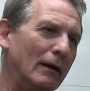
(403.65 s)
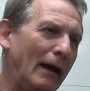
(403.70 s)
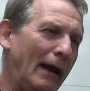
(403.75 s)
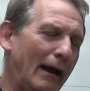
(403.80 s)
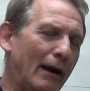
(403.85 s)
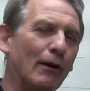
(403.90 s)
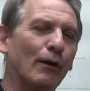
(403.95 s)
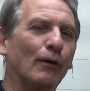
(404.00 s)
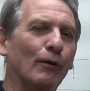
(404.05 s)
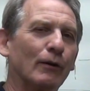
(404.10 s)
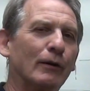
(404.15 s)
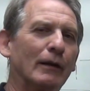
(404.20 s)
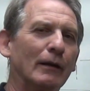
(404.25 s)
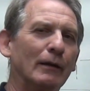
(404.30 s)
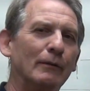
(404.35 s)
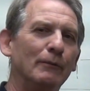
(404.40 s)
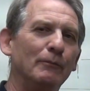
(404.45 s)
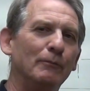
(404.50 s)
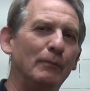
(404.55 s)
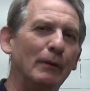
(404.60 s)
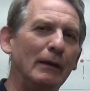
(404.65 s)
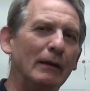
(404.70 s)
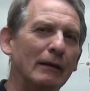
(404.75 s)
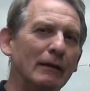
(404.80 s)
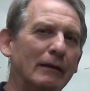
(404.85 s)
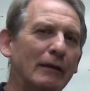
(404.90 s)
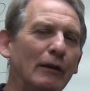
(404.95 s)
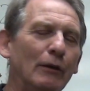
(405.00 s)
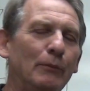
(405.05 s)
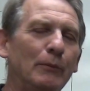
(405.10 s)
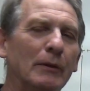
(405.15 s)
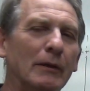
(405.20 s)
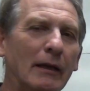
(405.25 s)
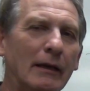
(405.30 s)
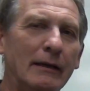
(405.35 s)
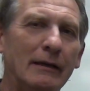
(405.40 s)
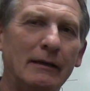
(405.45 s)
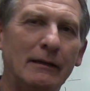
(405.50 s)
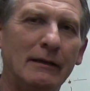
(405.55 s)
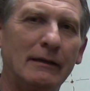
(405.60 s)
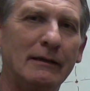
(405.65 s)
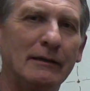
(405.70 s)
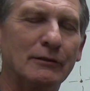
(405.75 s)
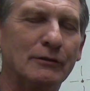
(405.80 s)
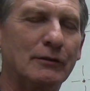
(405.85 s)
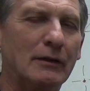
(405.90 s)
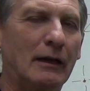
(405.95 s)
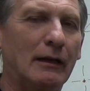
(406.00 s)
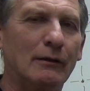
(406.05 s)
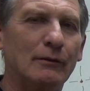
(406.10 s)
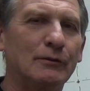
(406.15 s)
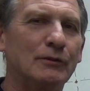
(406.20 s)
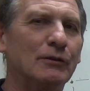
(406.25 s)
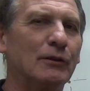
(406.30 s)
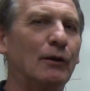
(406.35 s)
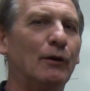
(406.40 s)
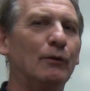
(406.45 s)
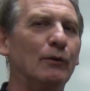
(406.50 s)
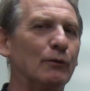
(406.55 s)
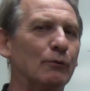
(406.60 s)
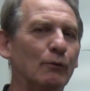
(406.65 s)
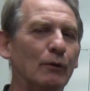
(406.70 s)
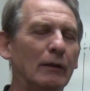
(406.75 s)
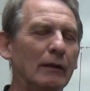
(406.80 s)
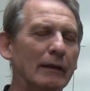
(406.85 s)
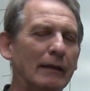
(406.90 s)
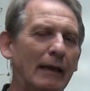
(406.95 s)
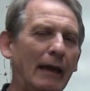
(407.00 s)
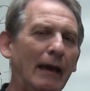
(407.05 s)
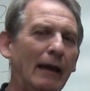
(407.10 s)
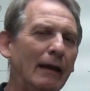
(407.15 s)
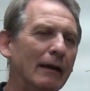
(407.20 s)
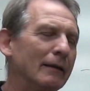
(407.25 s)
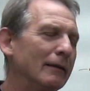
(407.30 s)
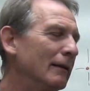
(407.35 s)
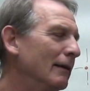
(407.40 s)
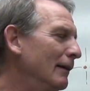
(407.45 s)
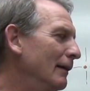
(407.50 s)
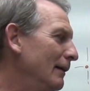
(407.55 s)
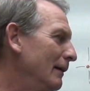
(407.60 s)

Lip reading: error can be accumulated in this tolerance zone. It really can't.